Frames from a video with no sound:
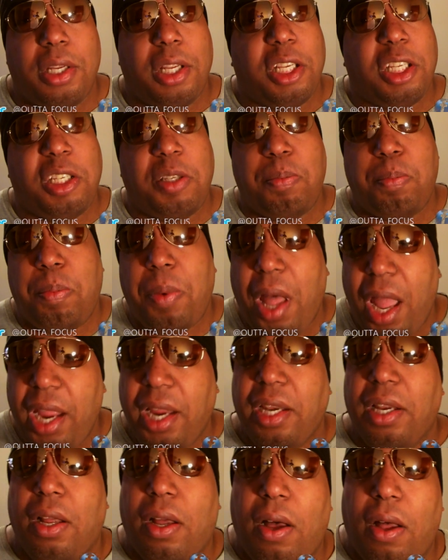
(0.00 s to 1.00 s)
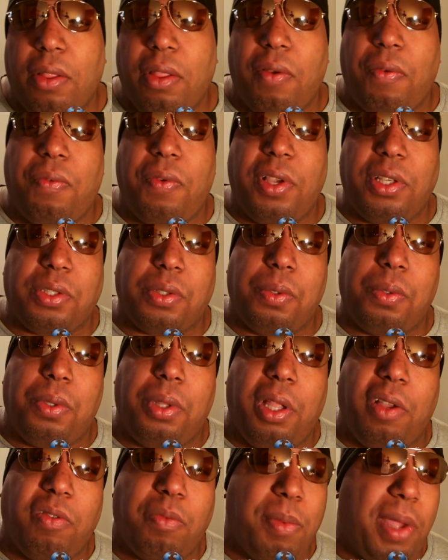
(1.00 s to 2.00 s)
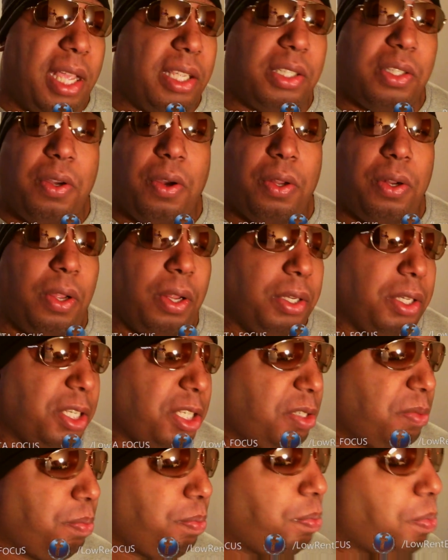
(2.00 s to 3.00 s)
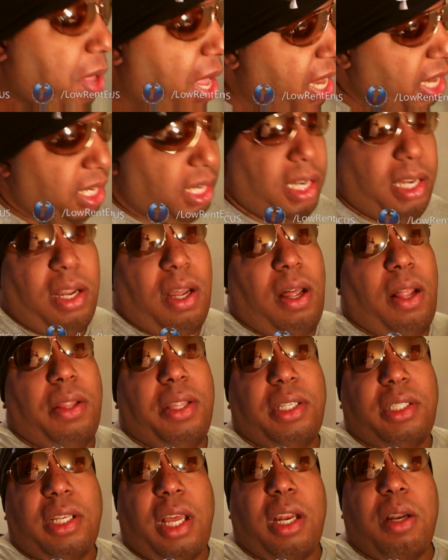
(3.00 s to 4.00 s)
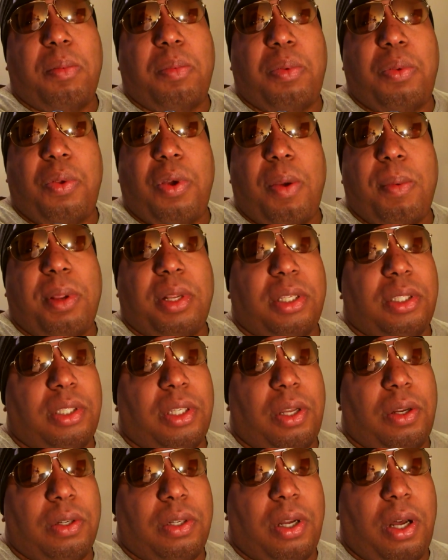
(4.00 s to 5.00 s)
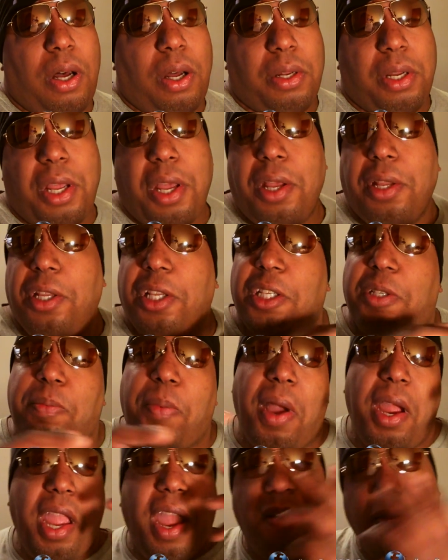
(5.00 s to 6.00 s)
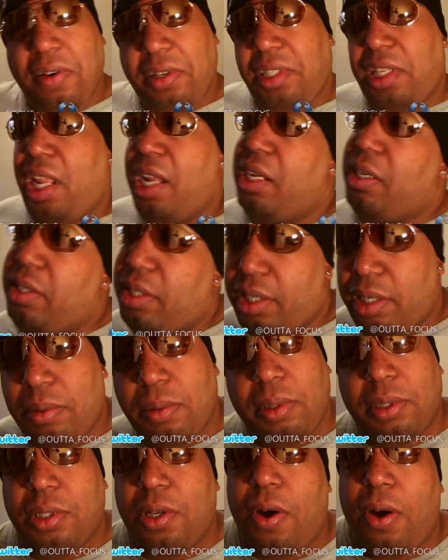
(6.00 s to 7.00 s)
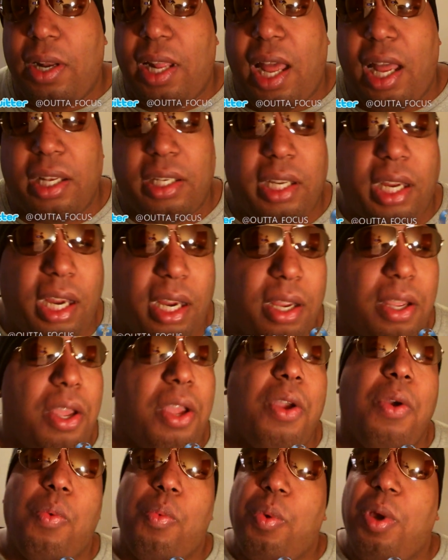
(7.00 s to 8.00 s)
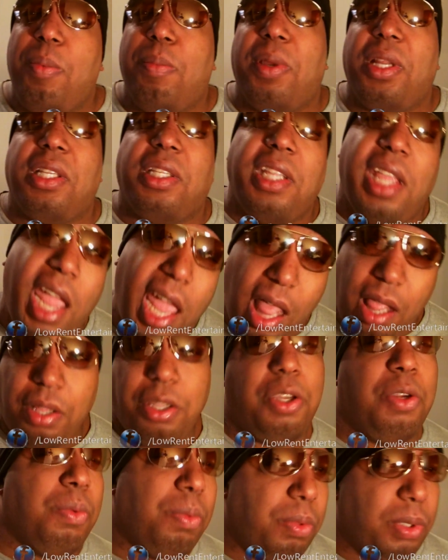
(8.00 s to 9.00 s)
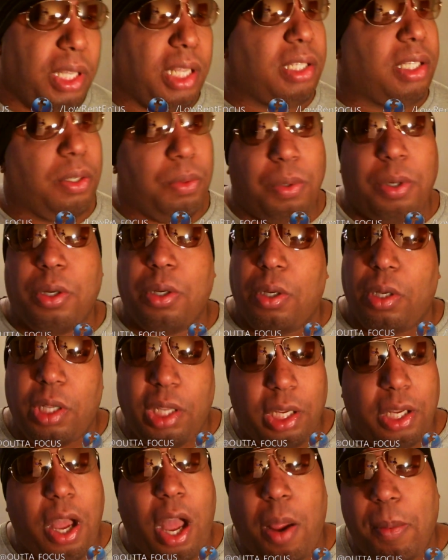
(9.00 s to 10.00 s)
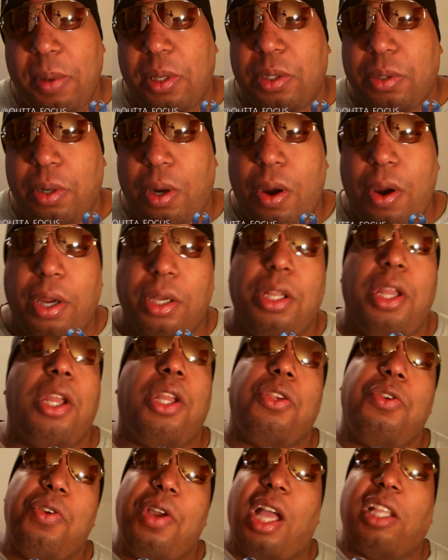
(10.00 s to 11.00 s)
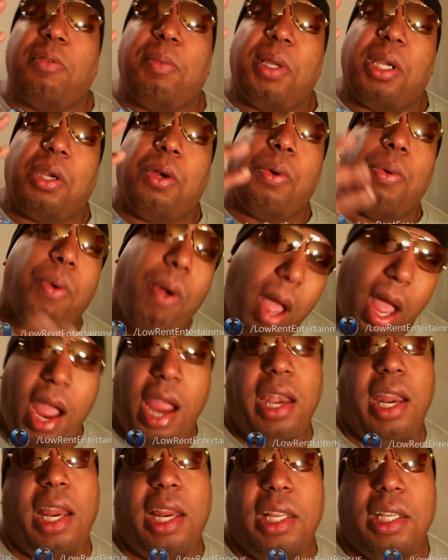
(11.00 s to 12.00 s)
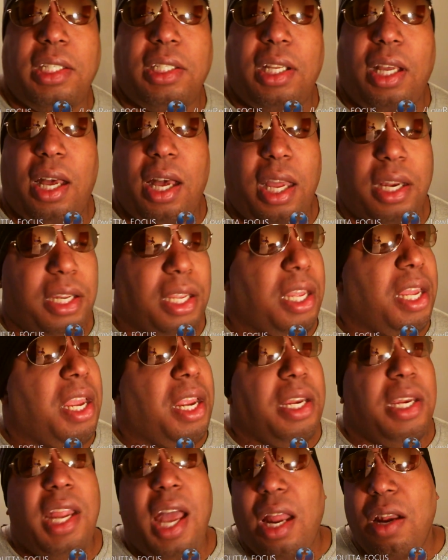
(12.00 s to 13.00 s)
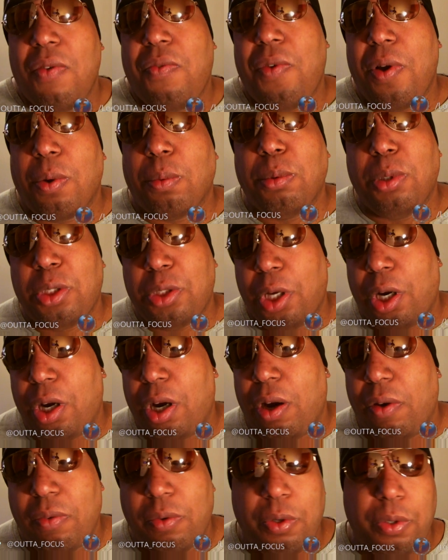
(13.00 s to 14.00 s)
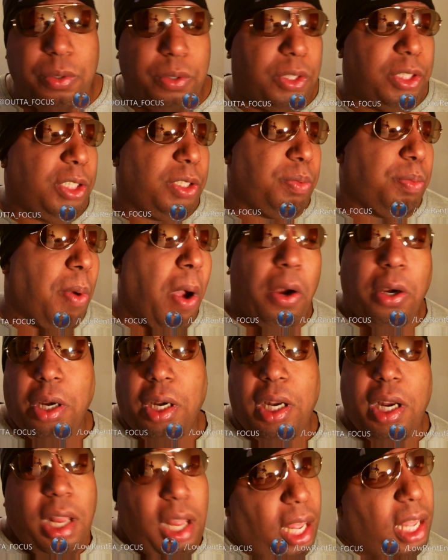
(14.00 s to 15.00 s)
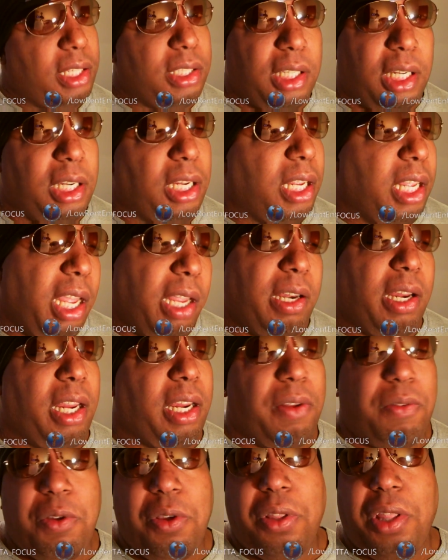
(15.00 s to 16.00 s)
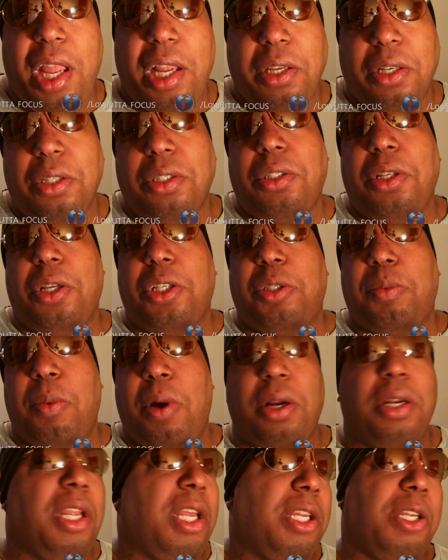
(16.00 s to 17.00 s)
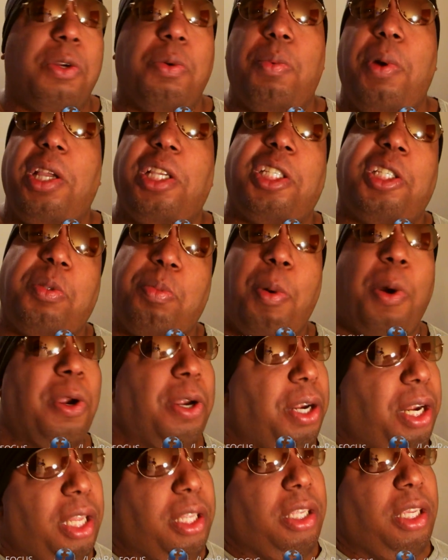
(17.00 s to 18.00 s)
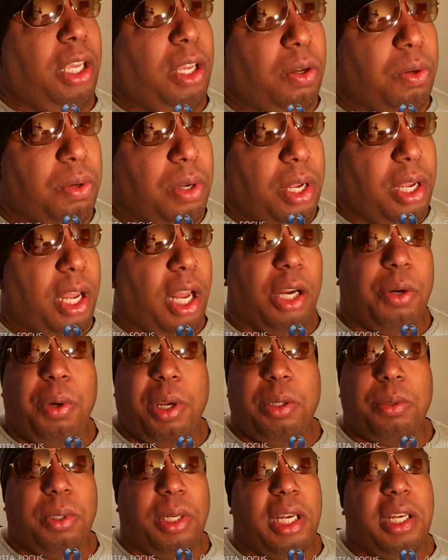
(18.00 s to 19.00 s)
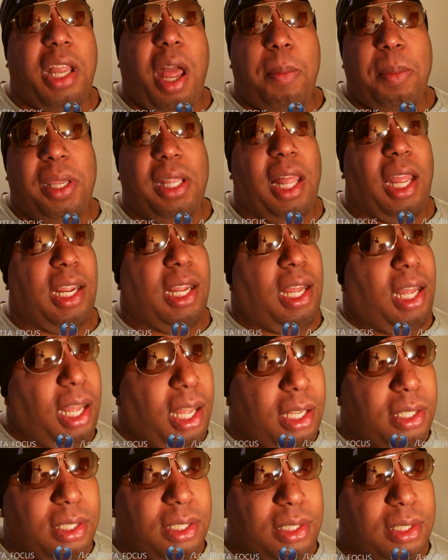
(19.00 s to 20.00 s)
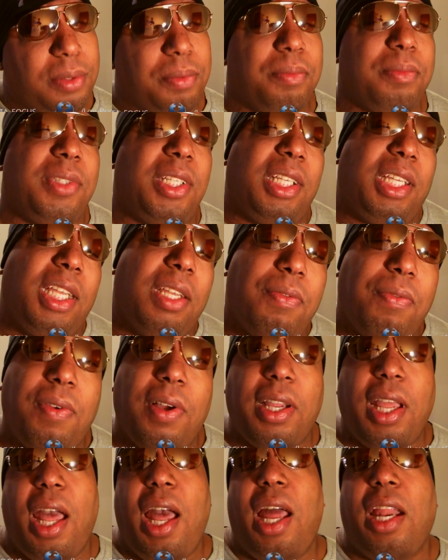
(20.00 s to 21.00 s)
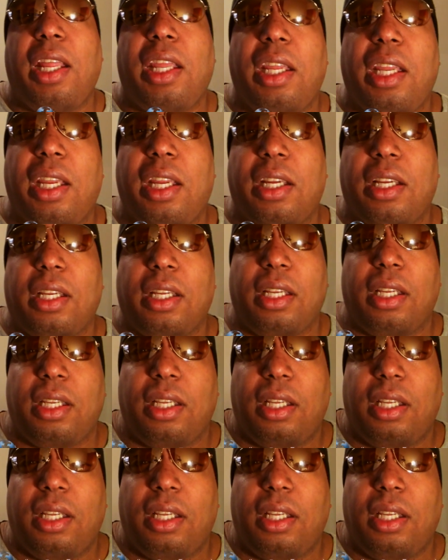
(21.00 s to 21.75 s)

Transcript: Despite all the fiscal cliff mess going on, despite all this unemployment so-called, despite everything that's going out there, we've been telling you that the economy is growing. You guys have been crying that it is not. Now the Federal Reserve, who's smarter than us, and if you think you're so smart, they're way smarter than you, agrees with a dummy like us? Get the fuck out of here.